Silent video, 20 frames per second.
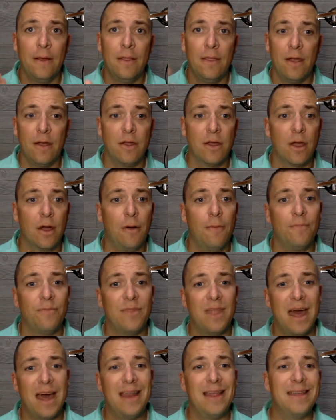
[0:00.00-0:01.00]
there you go.
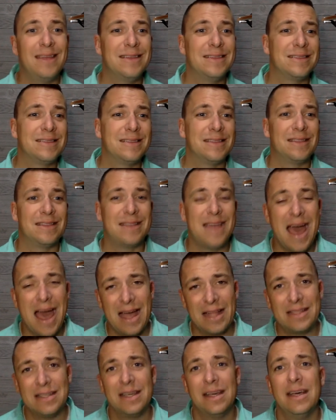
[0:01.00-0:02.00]
That is
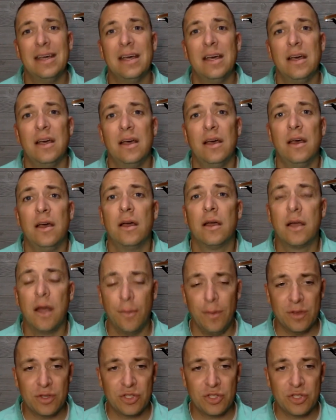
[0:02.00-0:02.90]
that. A couple